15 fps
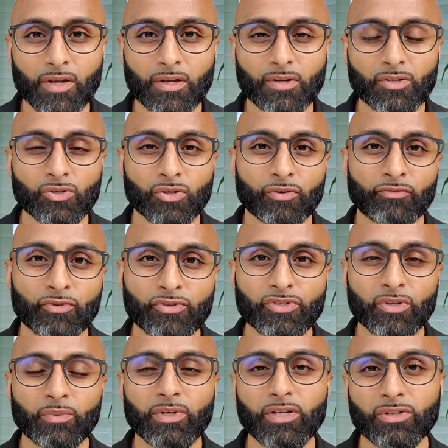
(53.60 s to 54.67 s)
So the first
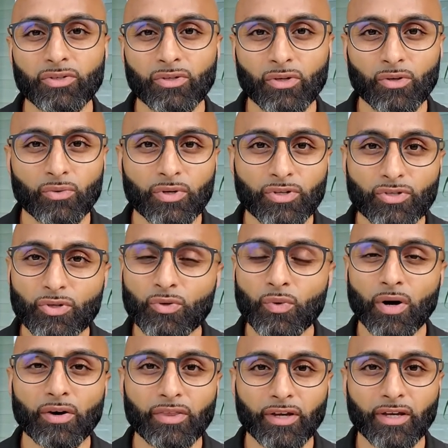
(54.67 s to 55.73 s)
thing we need to know is, who
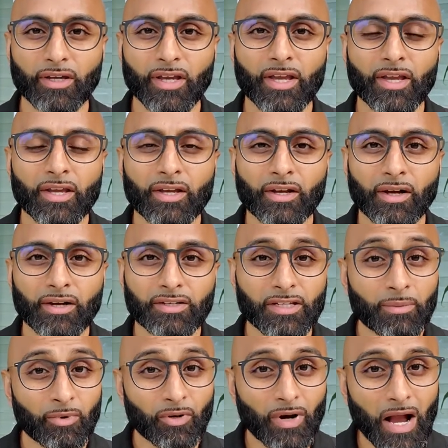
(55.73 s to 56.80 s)
are they,
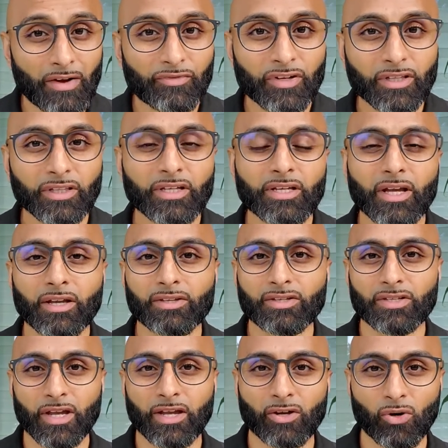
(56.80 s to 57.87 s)
demographically and
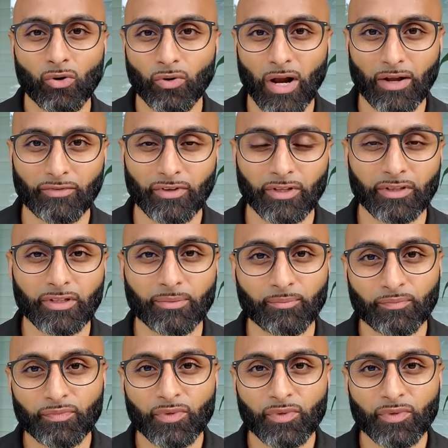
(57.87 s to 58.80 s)
psychographically.